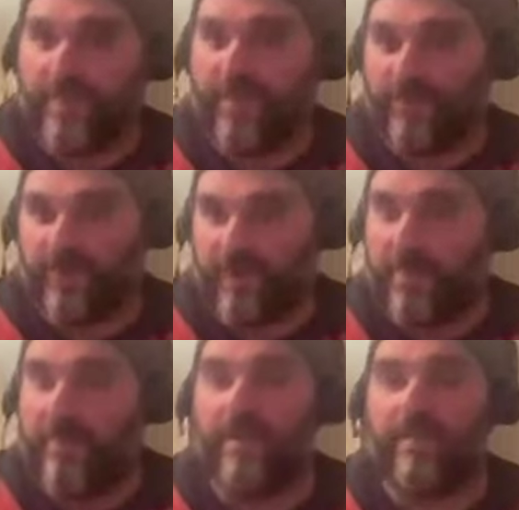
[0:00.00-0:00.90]
being thrown at
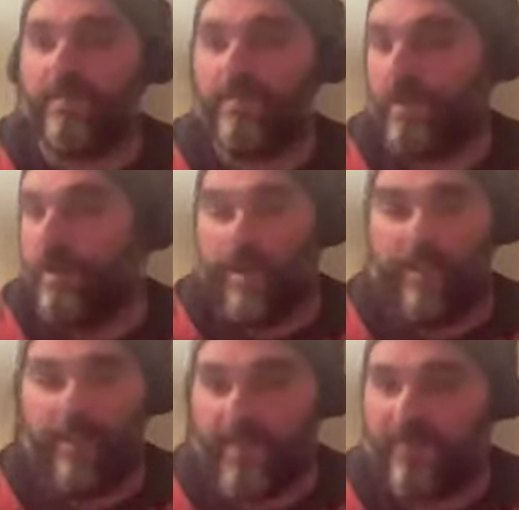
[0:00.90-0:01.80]
you,
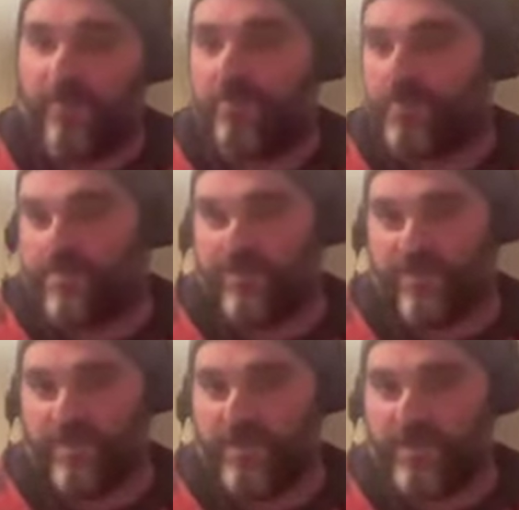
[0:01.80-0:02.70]
and people have all sorts of
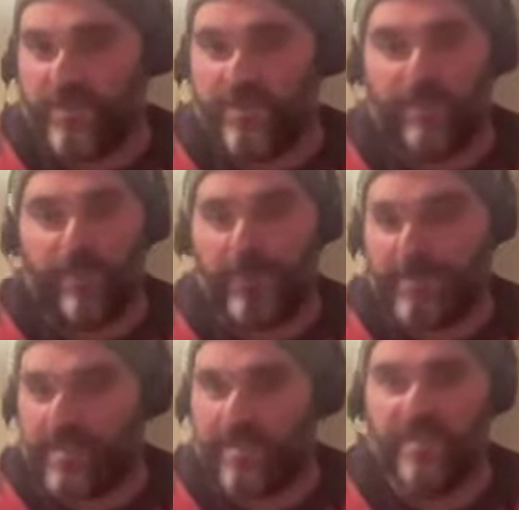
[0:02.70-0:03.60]
disabilities,
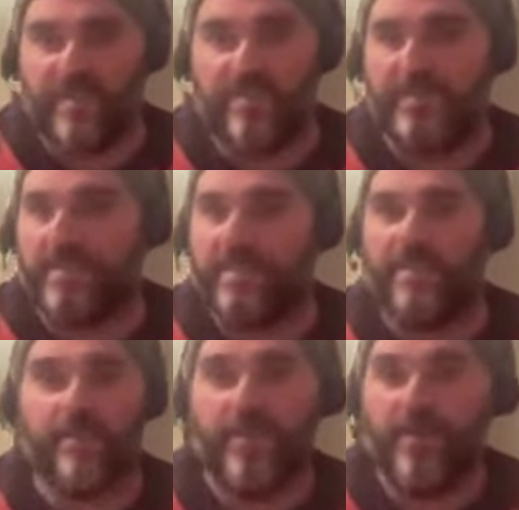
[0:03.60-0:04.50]
processing
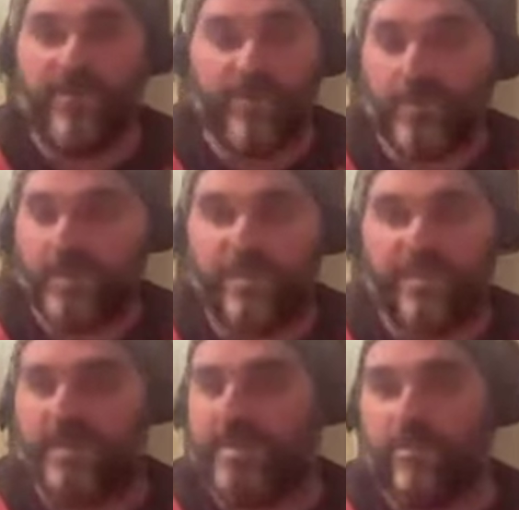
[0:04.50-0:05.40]
disabilities, visual
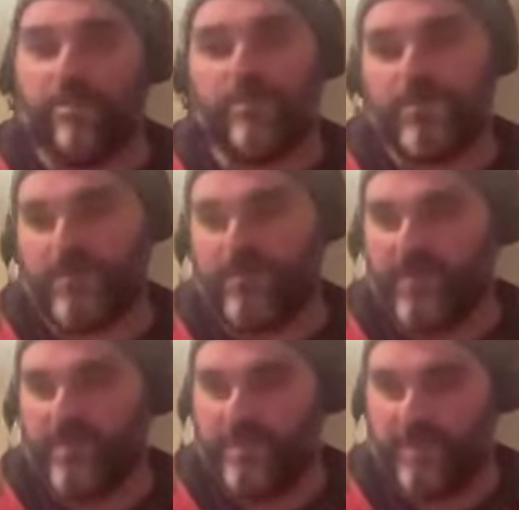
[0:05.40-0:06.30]
disabilities, all sorts of
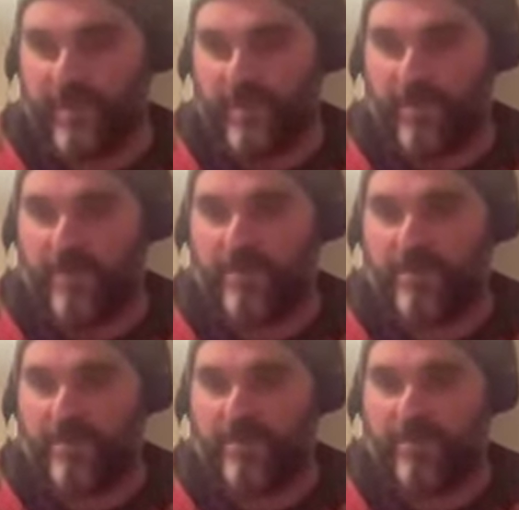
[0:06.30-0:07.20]
disabilities that makes
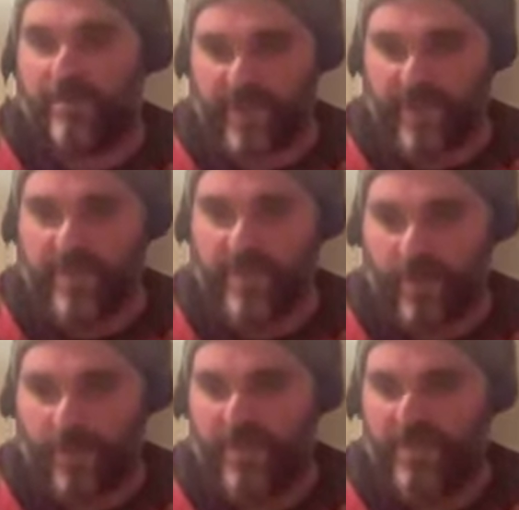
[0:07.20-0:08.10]
dispensing
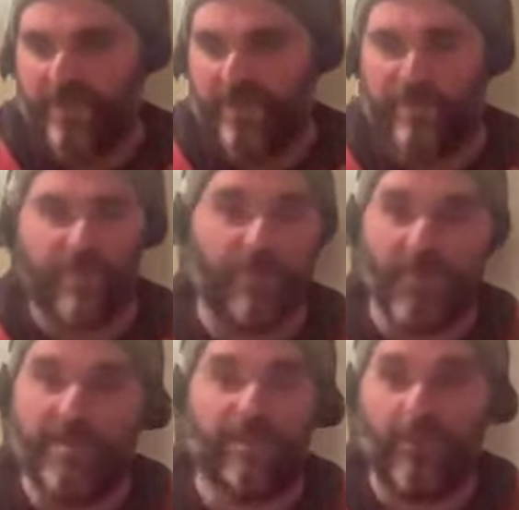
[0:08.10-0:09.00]
complex information
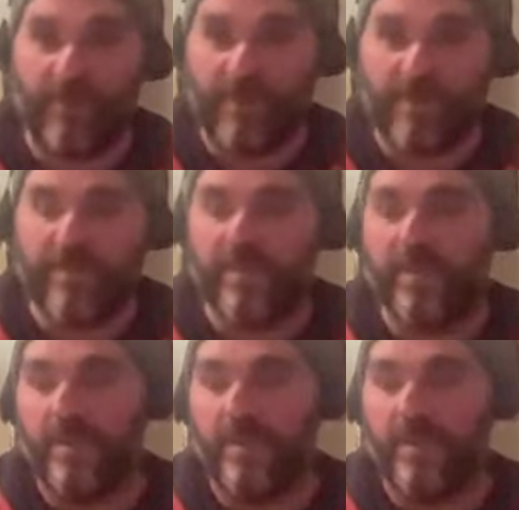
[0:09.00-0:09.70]
completely pointless.